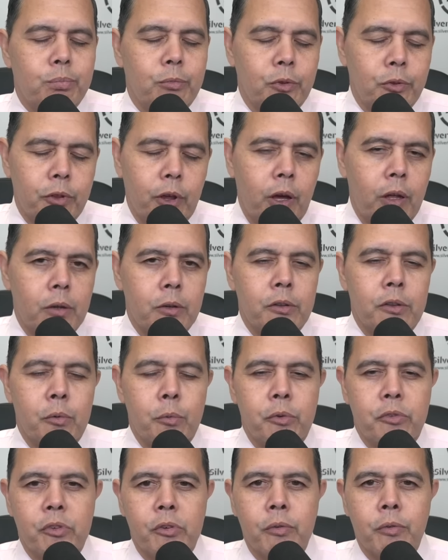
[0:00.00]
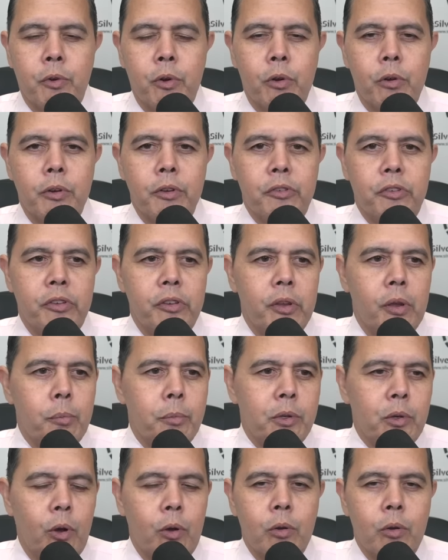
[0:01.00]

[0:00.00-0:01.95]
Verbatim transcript: the dollar, the reserve currency, I mean,